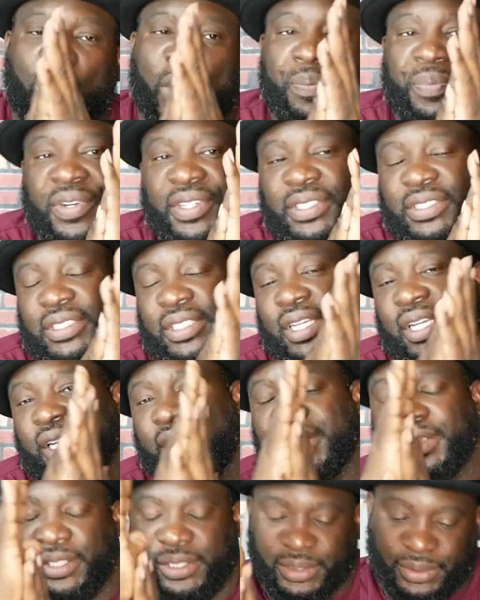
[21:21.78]
represent.
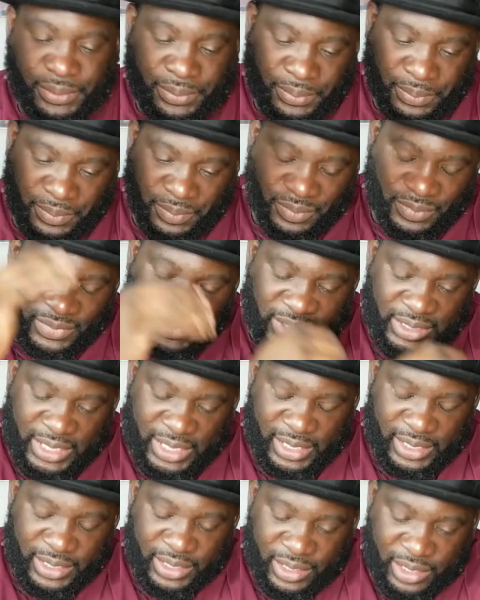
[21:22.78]

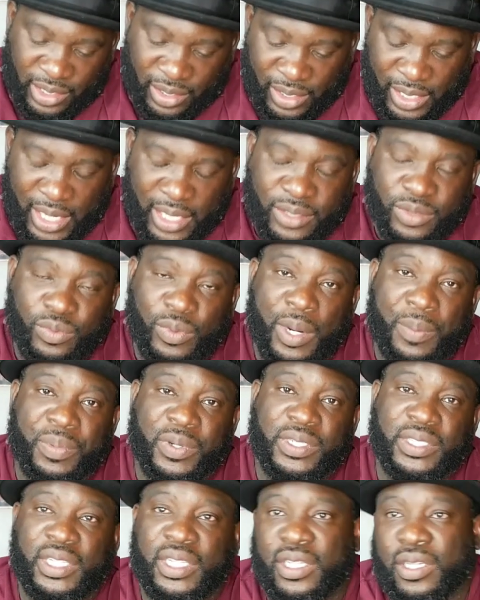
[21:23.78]
Yeah, your third house
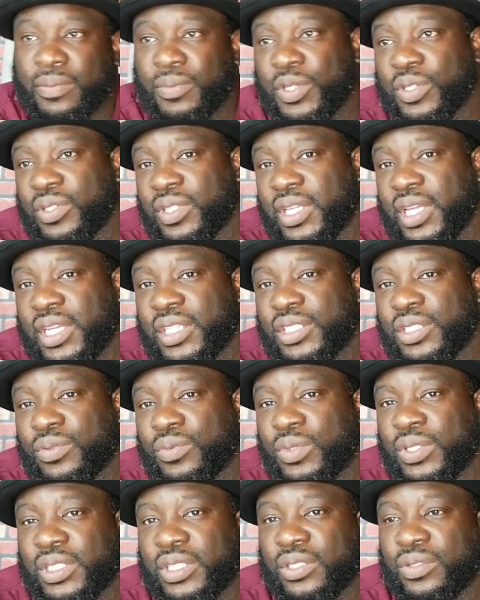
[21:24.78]
represent communication.
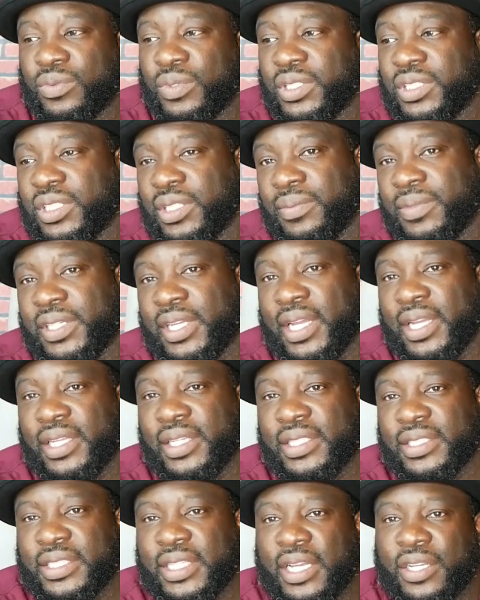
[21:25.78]
With Gemini in
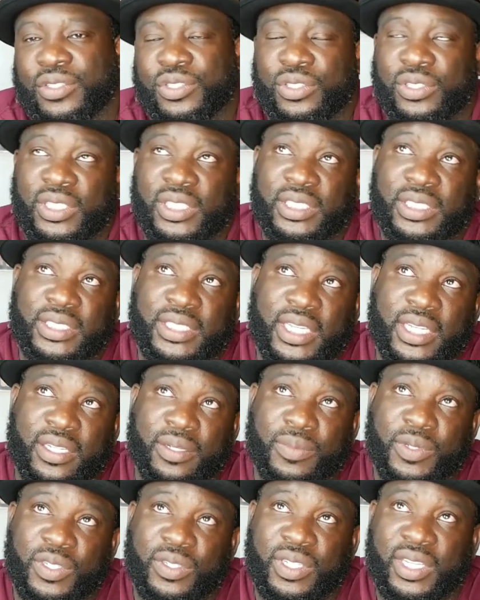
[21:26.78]
this house, you need to take
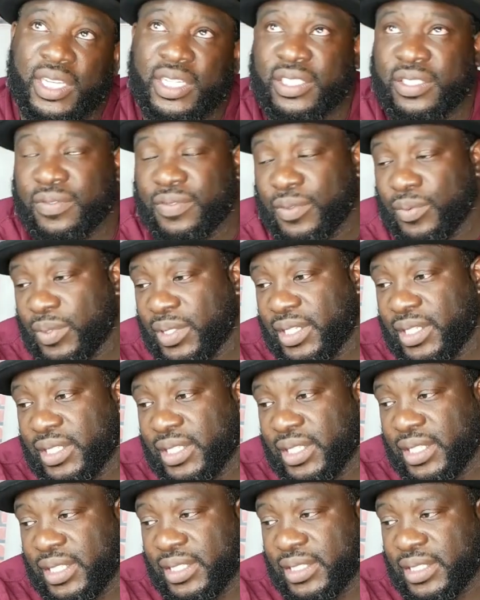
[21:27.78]
communication for what it
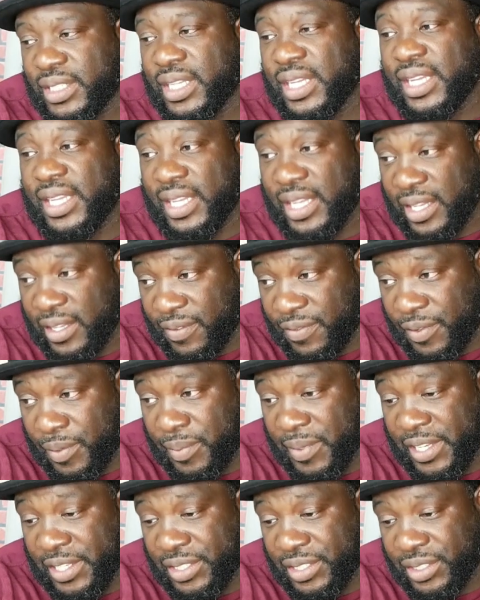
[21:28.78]
is,
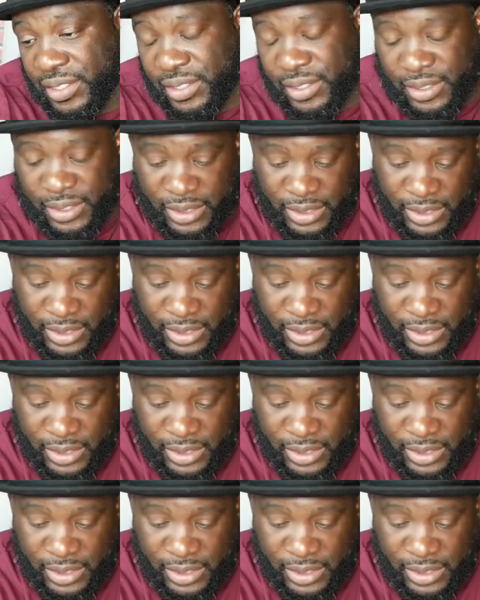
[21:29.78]
information.